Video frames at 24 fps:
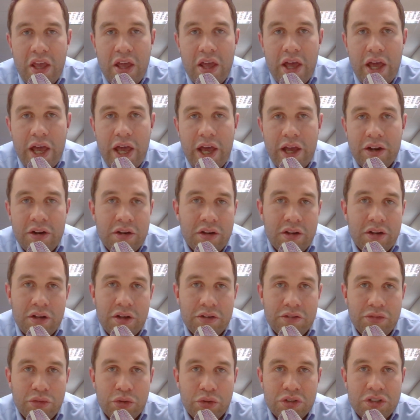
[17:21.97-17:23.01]
and
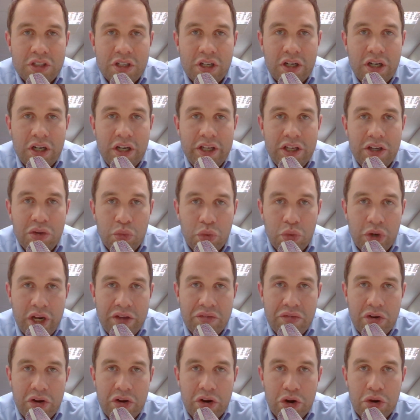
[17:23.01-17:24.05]
unfortunately,
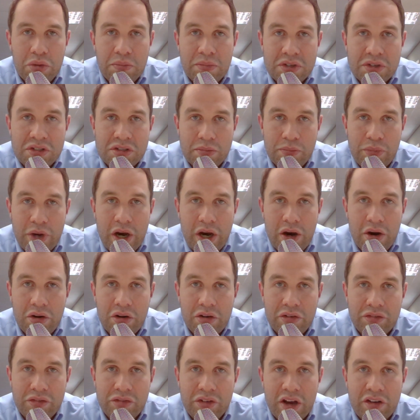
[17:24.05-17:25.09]
whatever group is in
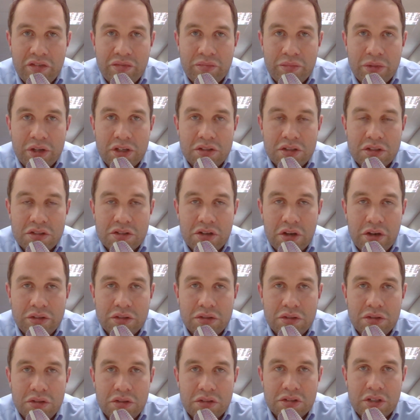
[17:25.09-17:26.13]
power of government is going
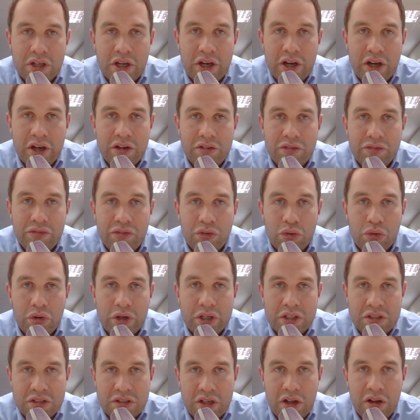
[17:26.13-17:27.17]
to decide for
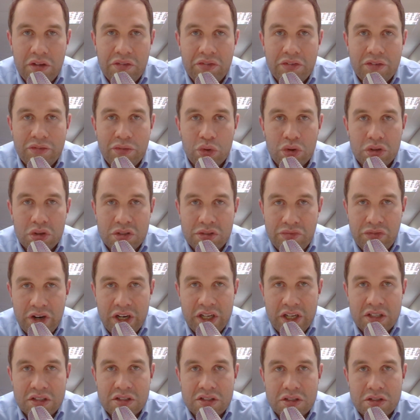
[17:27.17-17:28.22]
itself and for its
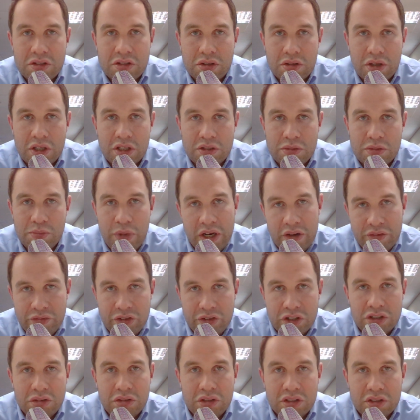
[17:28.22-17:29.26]
friends, its
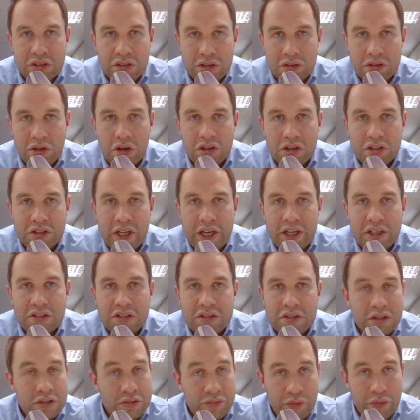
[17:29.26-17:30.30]
beneficiaries, its
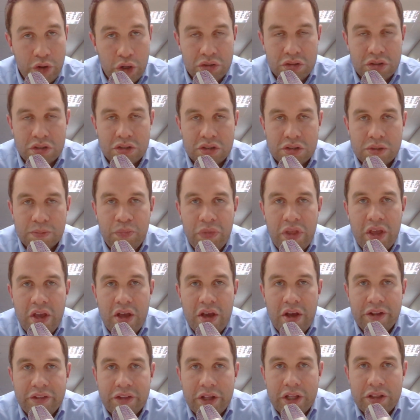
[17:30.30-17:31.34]
contacts, its voters,
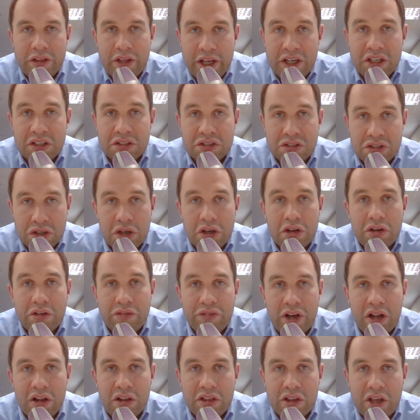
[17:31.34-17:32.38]
that they deserve
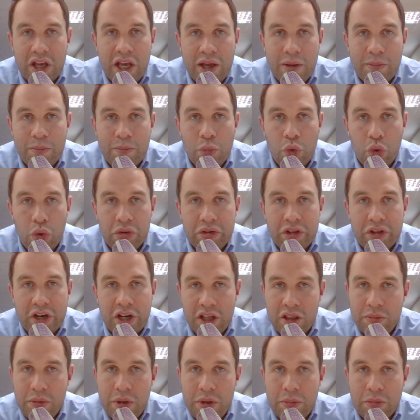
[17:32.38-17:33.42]
healthcare more than
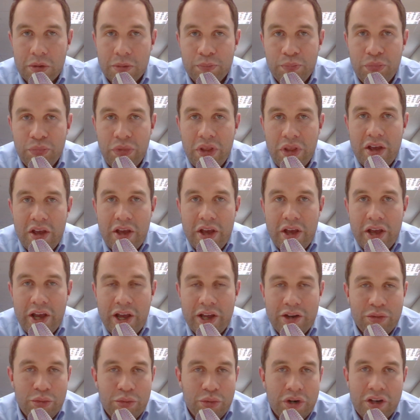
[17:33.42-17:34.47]
other people.
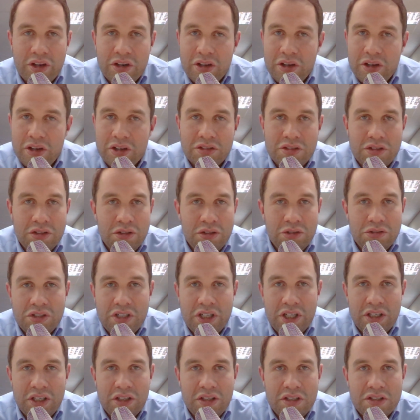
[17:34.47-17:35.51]
And we're going to continue
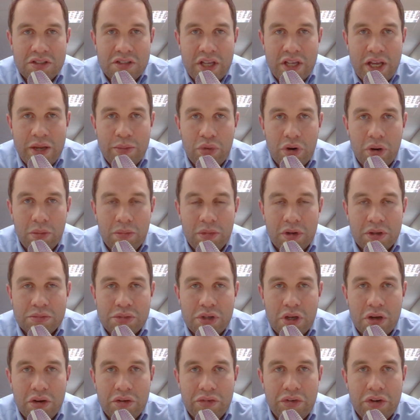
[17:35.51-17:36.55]
seeing these same problems
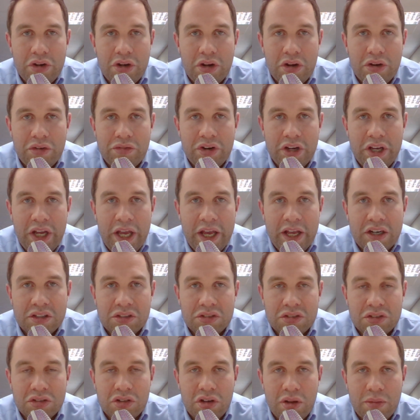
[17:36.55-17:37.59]
over and over again,
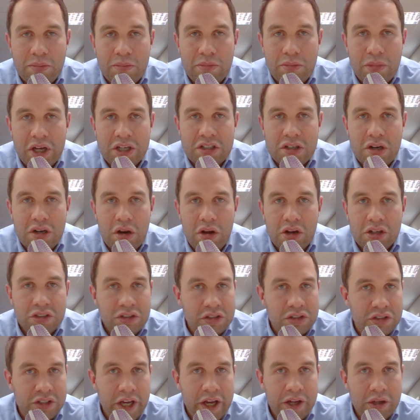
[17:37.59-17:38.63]
just on a much
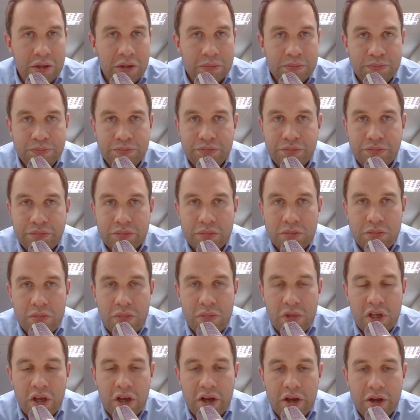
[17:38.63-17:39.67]
larger scale.
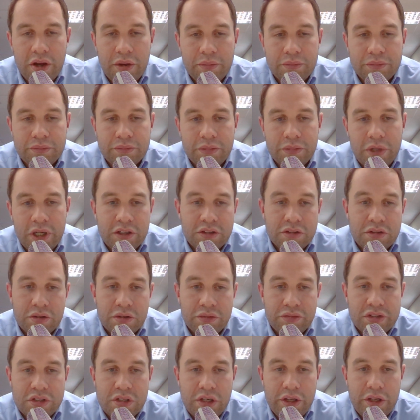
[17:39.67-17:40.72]
And it's
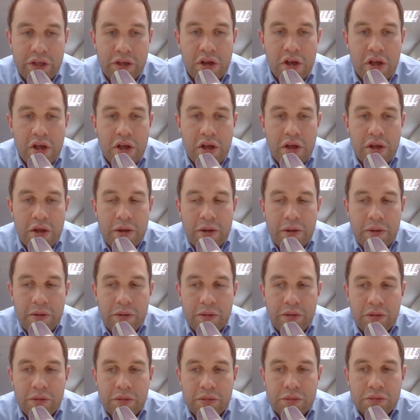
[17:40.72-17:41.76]
obviously
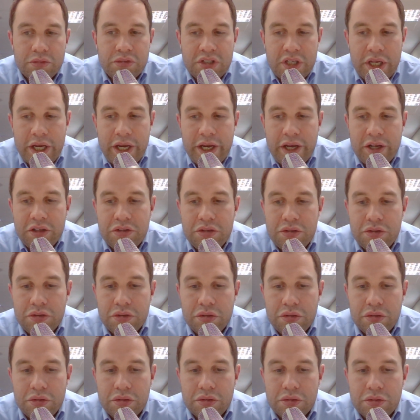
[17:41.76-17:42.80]
sad
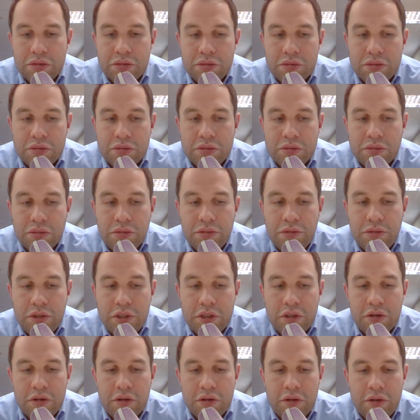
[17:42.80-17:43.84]
to,
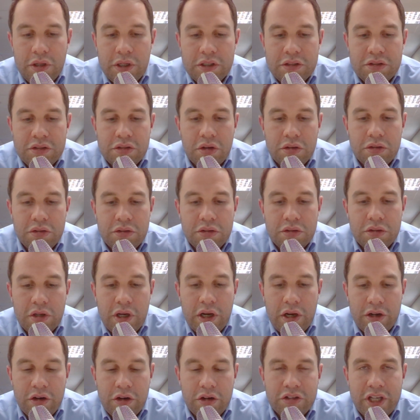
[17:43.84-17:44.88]
it's not,
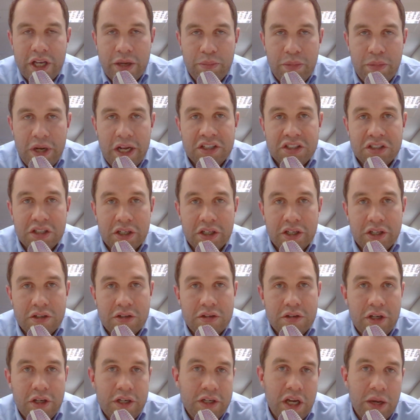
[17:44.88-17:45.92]
I don't take pleasure
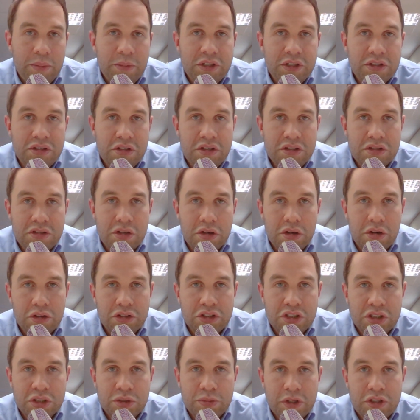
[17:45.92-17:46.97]
in coming to these
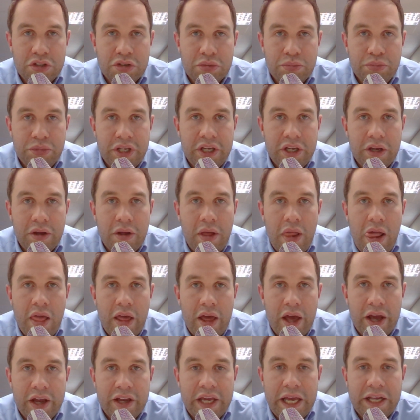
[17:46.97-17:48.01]
conclusions, but to me,
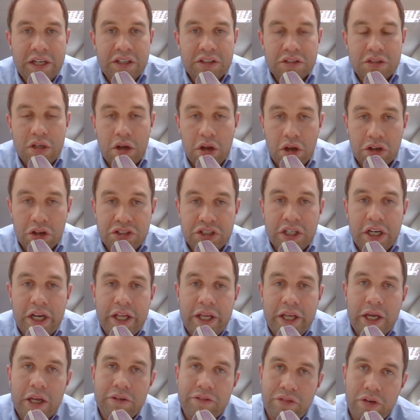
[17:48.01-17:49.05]
again, just
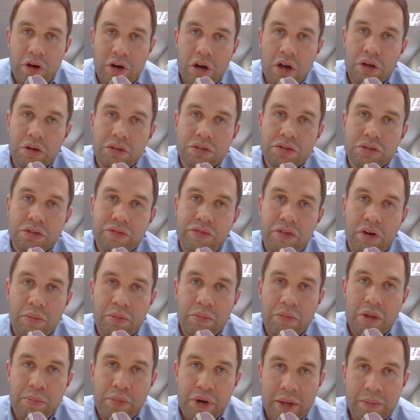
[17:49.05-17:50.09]
logically, it follows
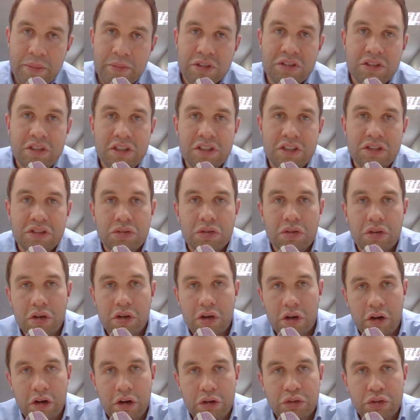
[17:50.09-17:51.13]
from the premises to the
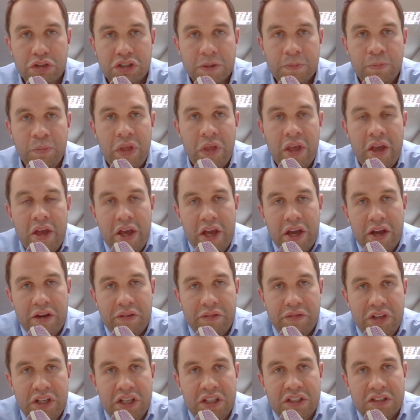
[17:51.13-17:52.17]
conclusion.
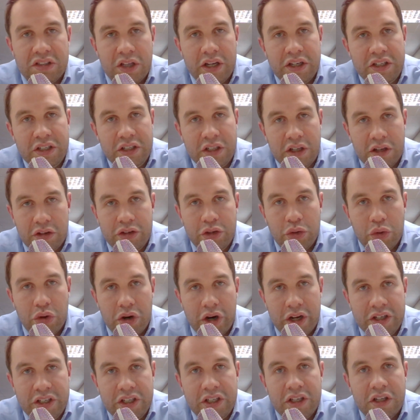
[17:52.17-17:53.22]
If these are your
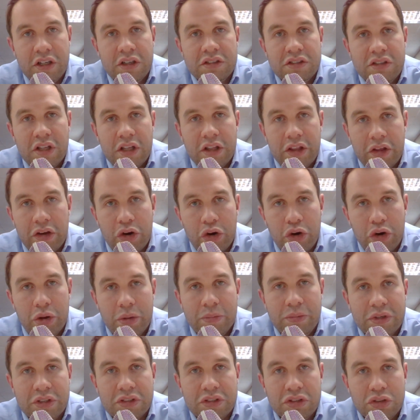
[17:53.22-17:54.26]
ideas, that the
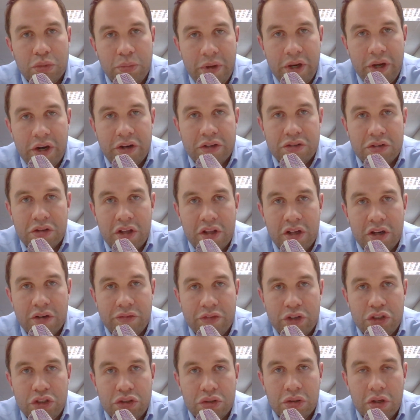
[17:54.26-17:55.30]
group is superior to the
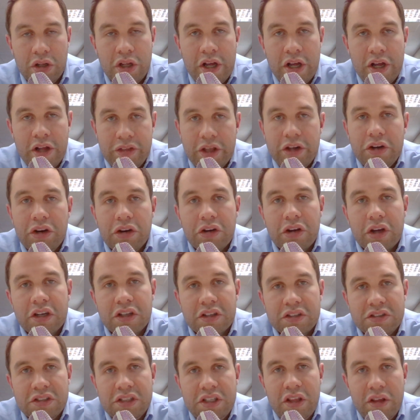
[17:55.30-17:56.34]
individual, then you're going
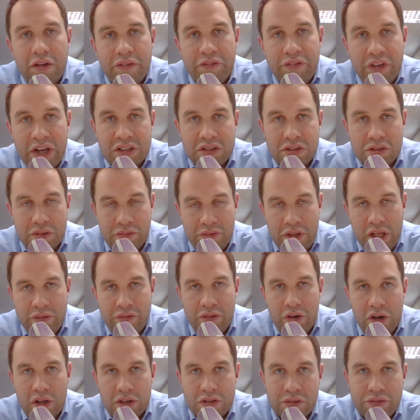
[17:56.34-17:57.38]
to see the effects of that
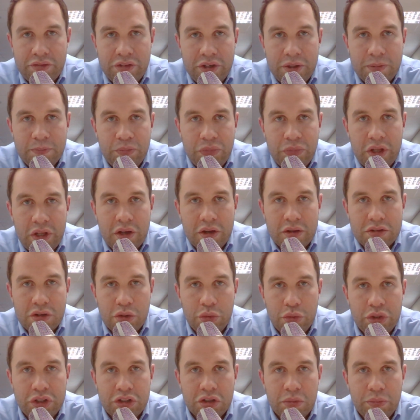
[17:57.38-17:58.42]
philosophy.
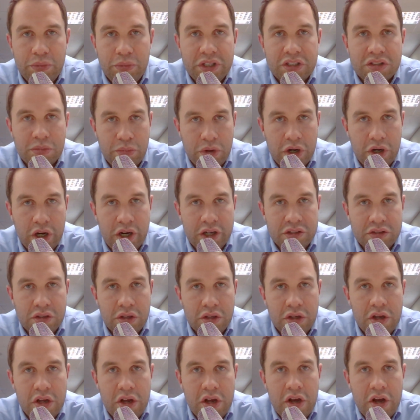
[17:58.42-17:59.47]
So we shouldn't be surprised
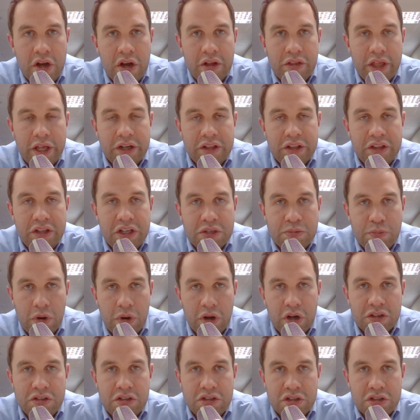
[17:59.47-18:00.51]
that these
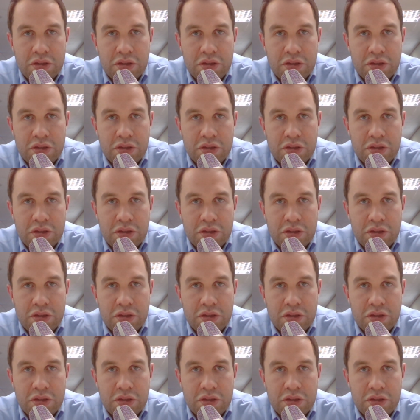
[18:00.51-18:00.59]
policies